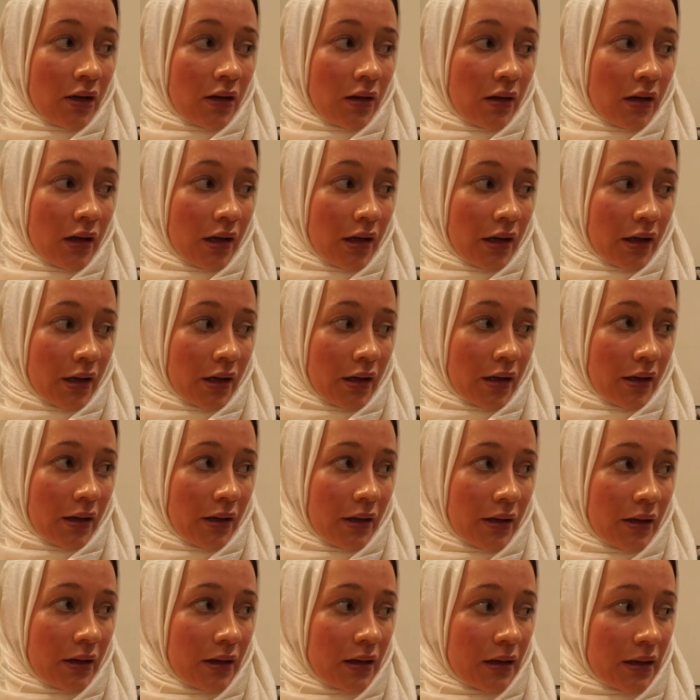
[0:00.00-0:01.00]

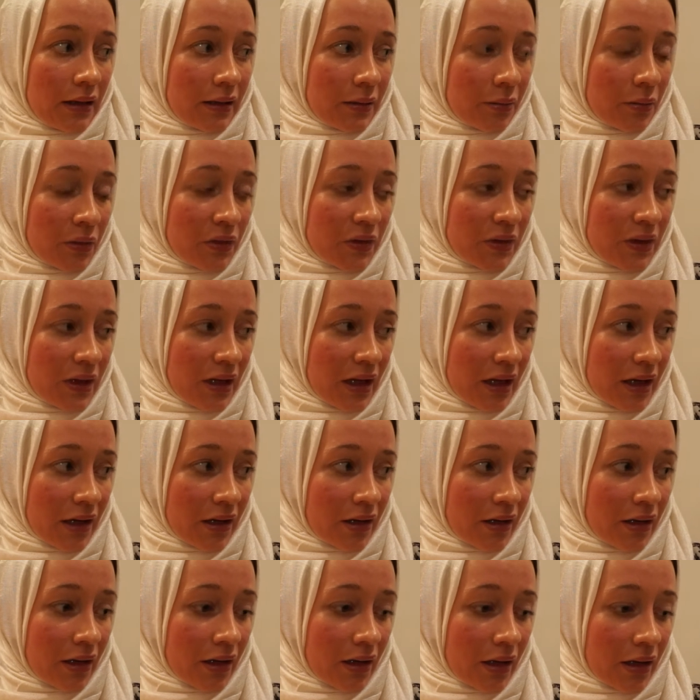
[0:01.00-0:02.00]
let me see
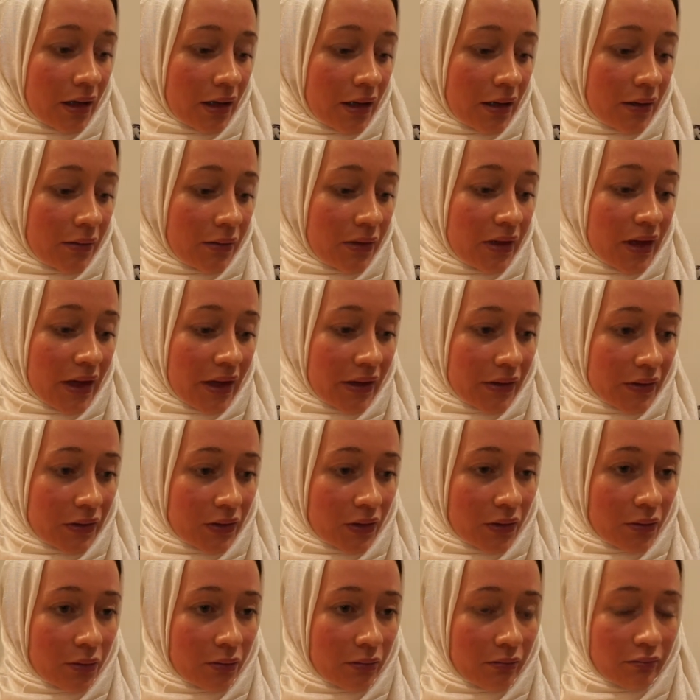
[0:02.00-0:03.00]
here. Yeah,
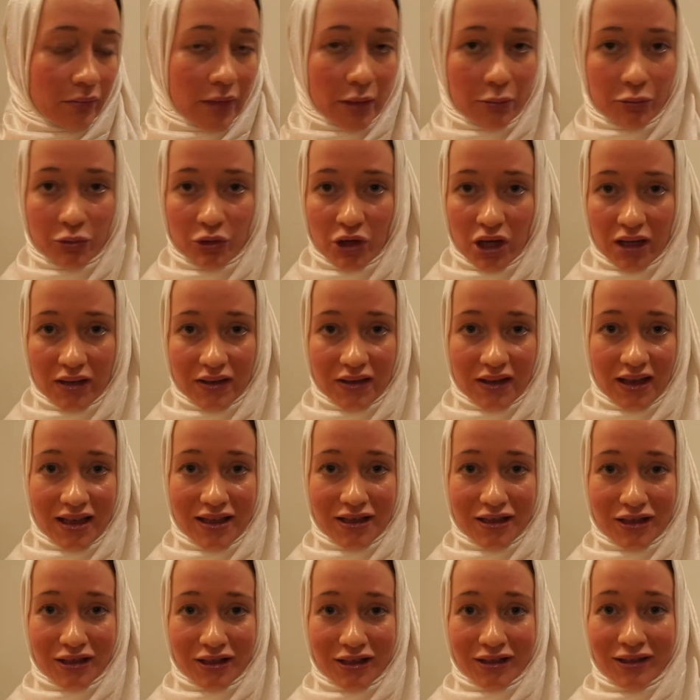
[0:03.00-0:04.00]
so
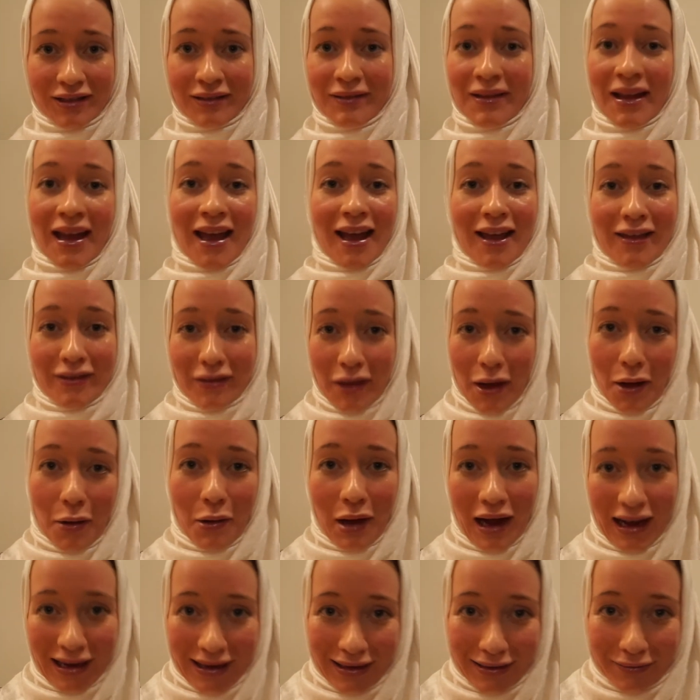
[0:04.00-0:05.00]
memorization. Now
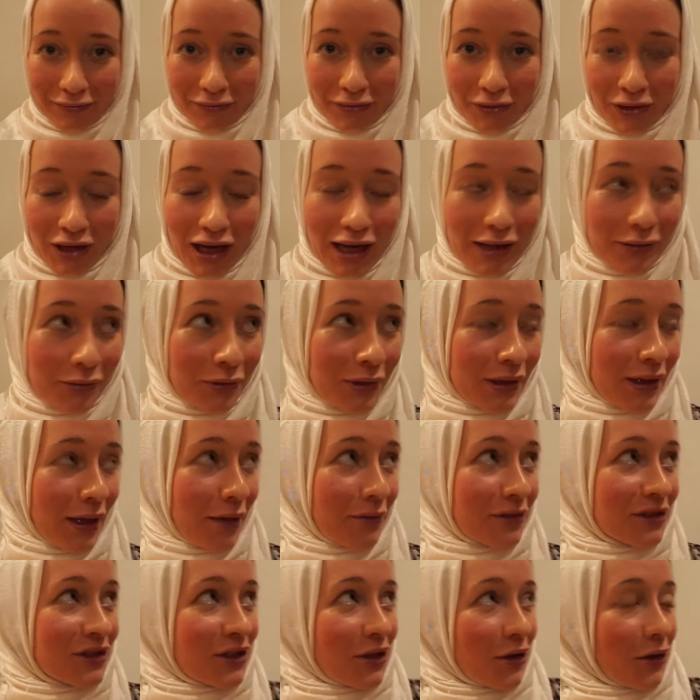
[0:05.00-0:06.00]
I forgot what I
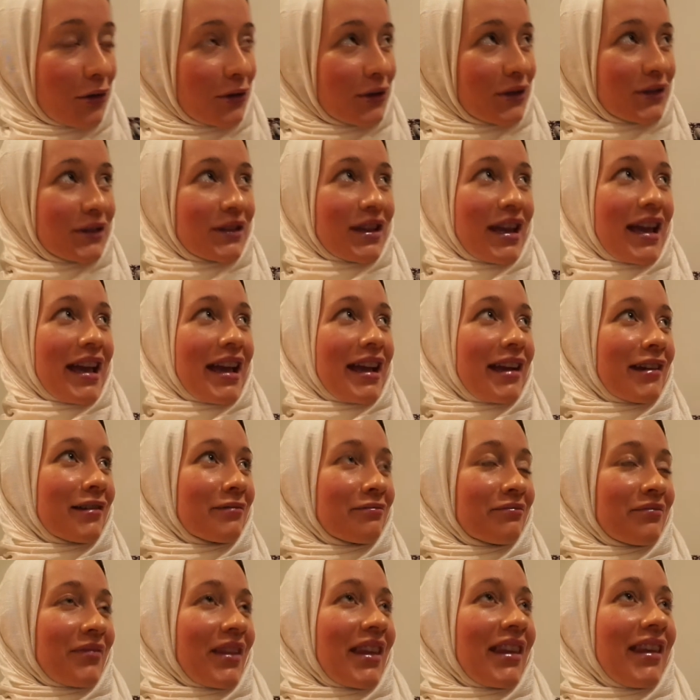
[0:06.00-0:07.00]
was going to say here
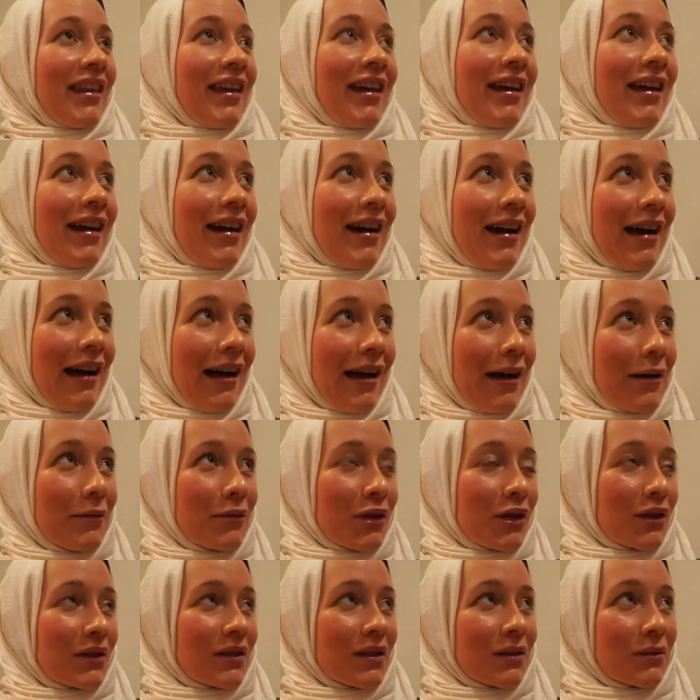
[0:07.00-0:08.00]

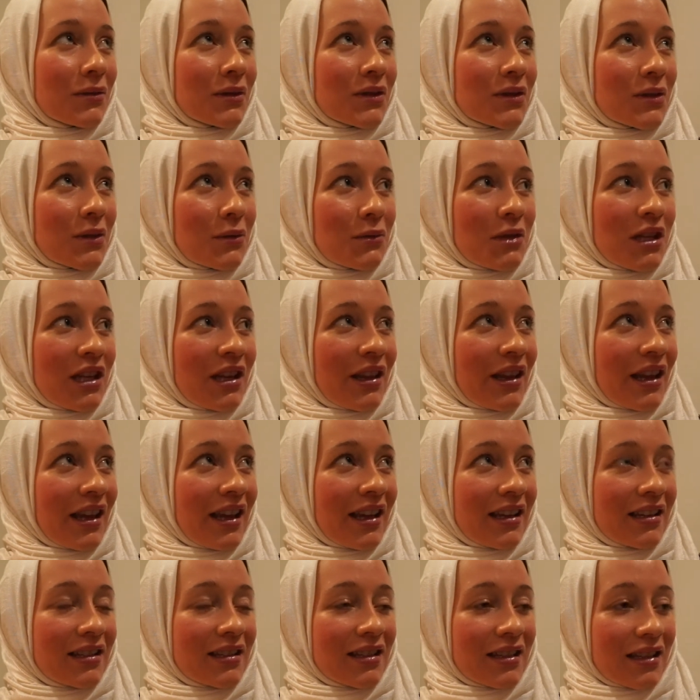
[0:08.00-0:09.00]
because it was so many
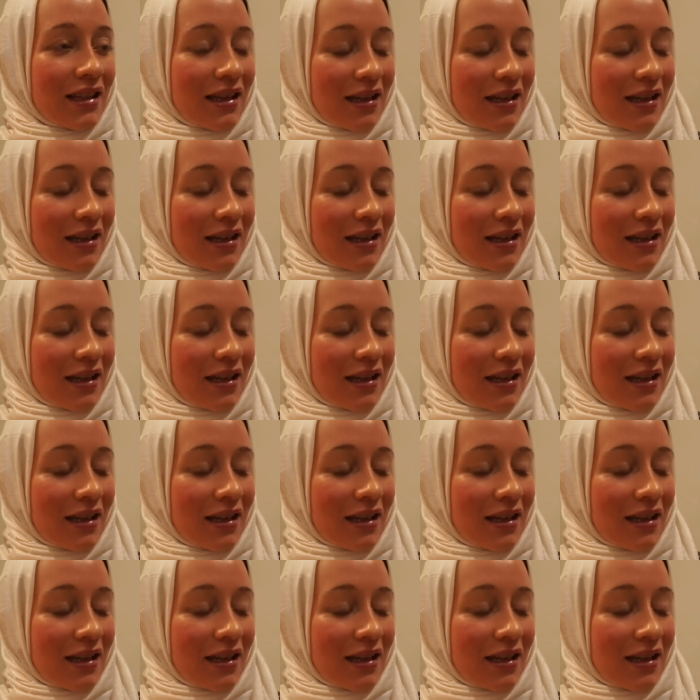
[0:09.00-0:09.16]
things.